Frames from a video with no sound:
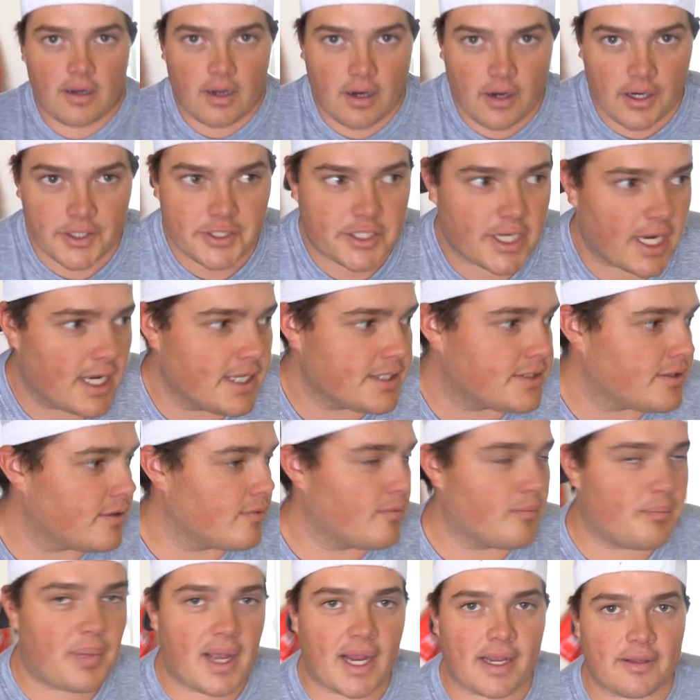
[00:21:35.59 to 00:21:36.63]
All right, you guys,
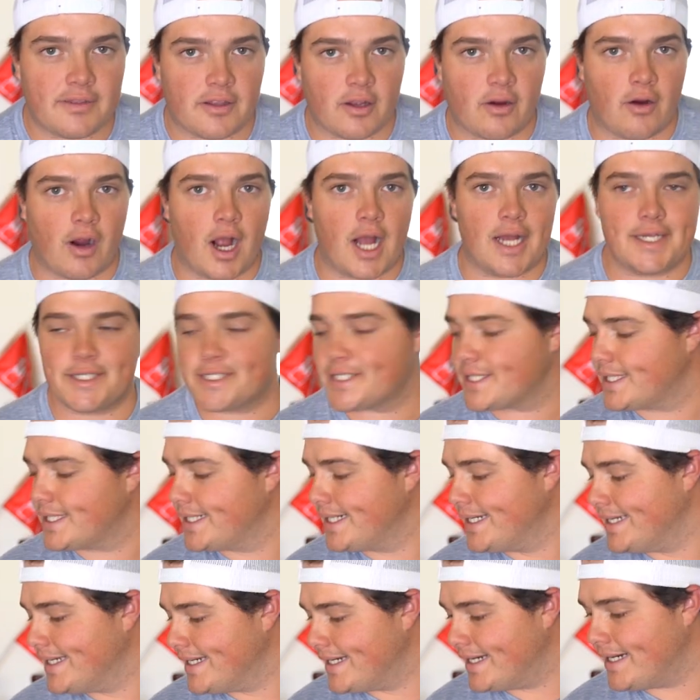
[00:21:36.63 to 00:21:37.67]
back at the garage.
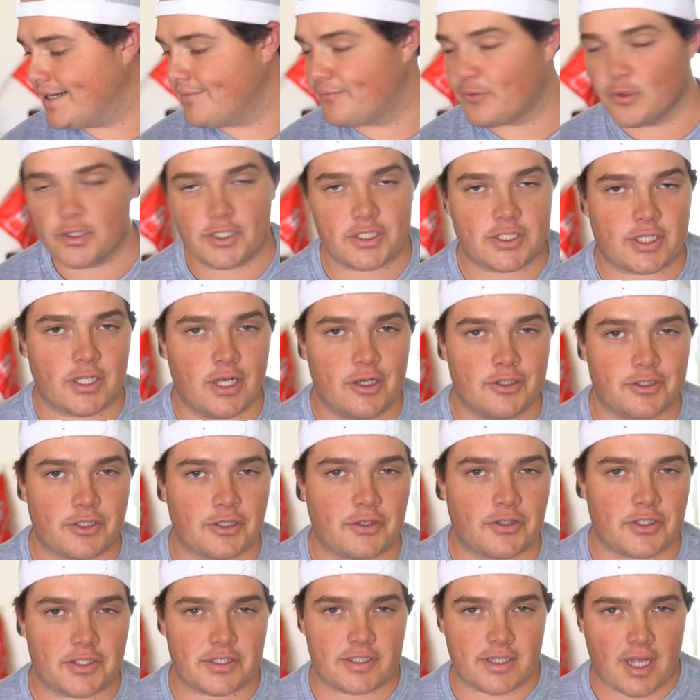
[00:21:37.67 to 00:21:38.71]
Full disclosure,
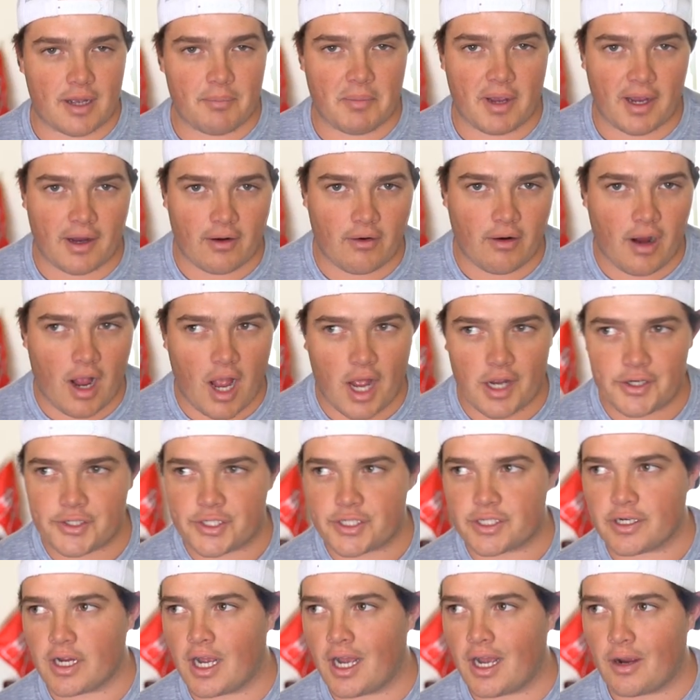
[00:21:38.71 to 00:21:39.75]
this is not my
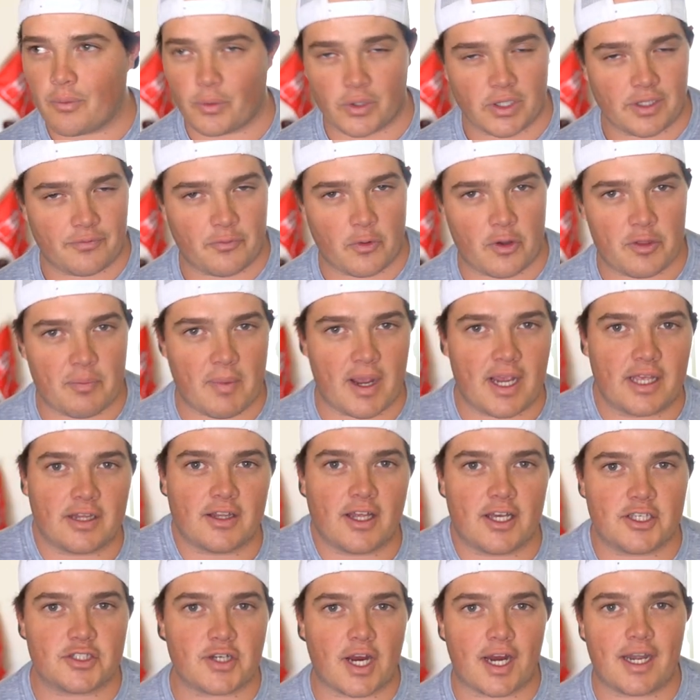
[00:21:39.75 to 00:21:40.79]
garage. We're living with my
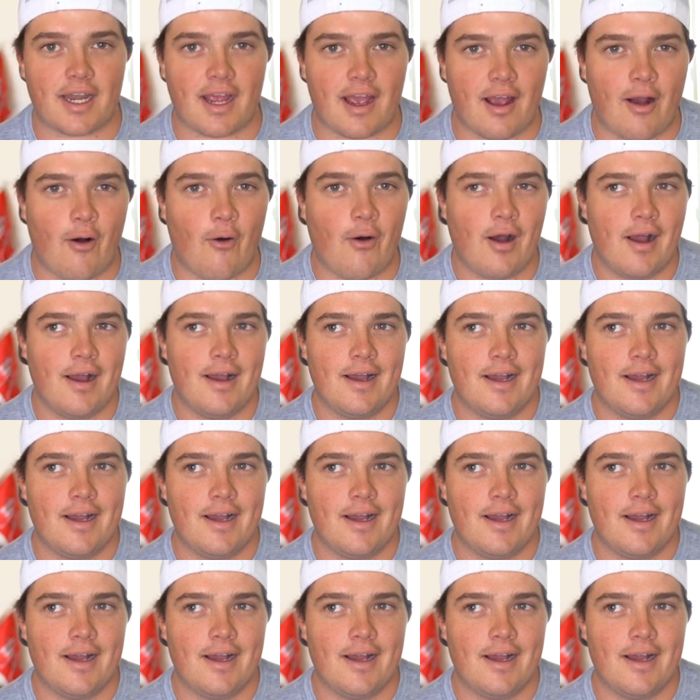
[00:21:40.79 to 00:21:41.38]
in-laws right now.